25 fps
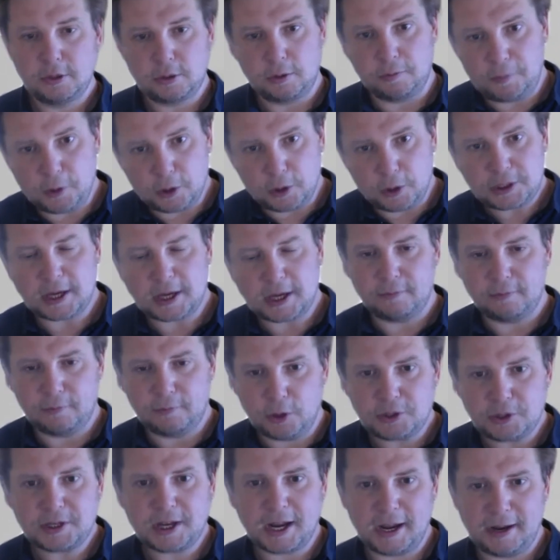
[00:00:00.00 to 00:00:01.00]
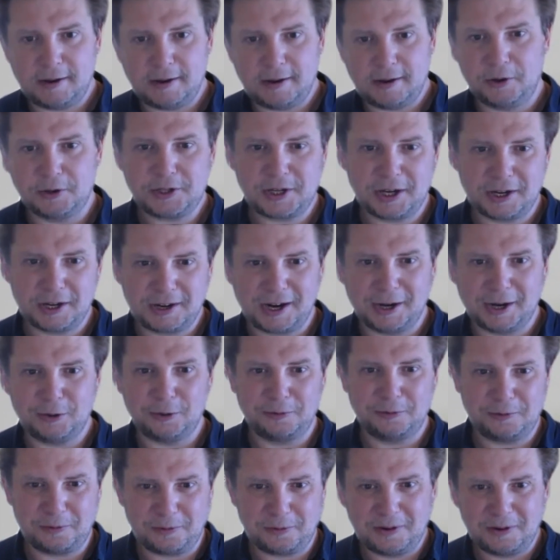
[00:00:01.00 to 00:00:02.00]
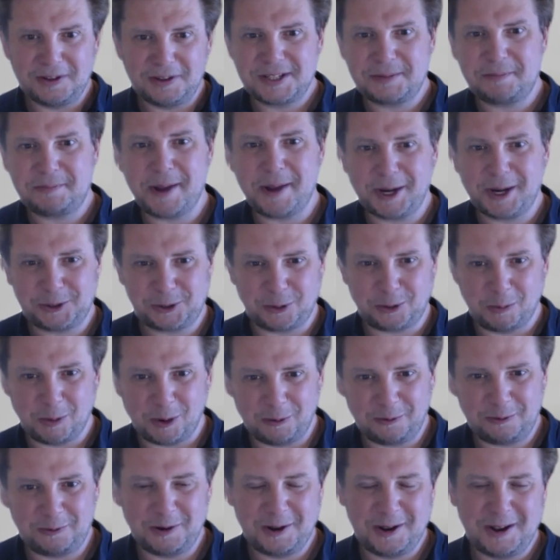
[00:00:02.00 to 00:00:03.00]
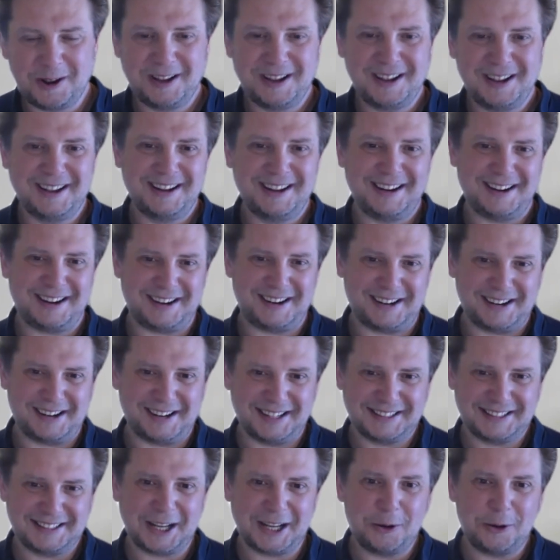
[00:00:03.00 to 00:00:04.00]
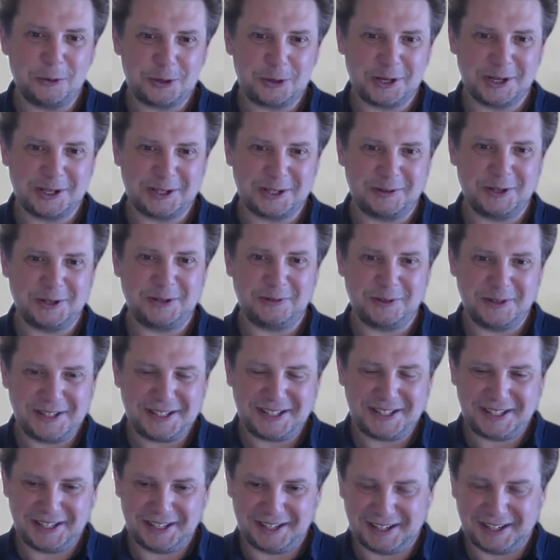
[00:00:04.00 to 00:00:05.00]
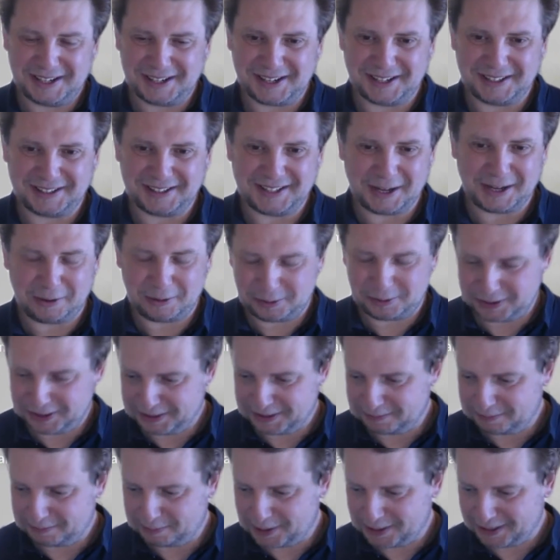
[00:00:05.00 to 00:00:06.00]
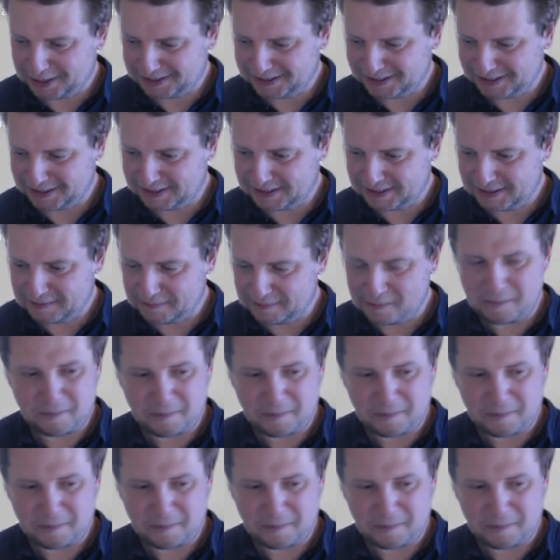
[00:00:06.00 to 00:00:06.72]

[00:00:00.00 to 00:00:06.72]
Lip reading: So those are kind of spectrum of solutions which we see right now in practice.